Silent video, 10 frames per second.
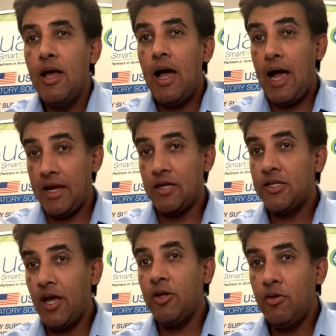I can
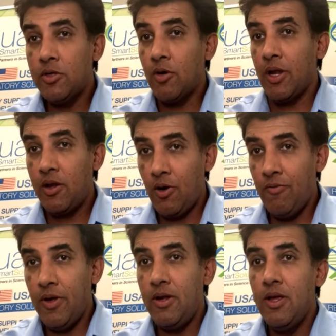tell you during
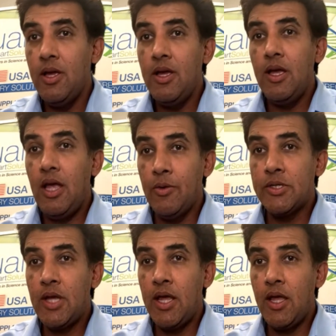COVID, it was
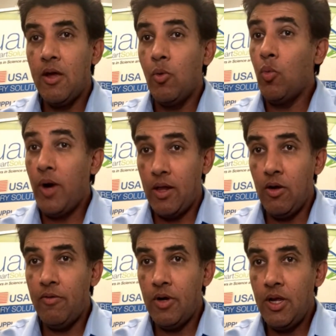taking well
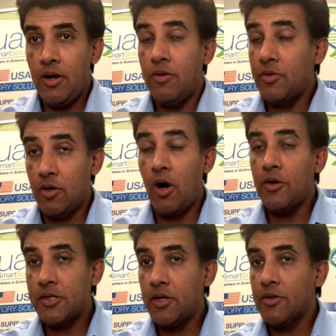over a year. There are
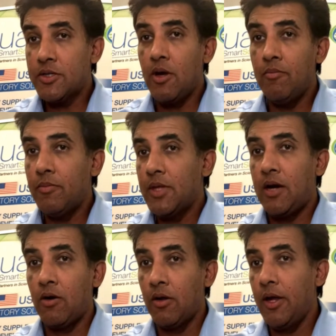still some that
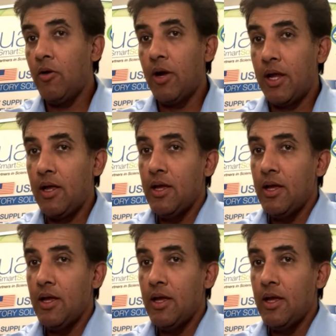are lingering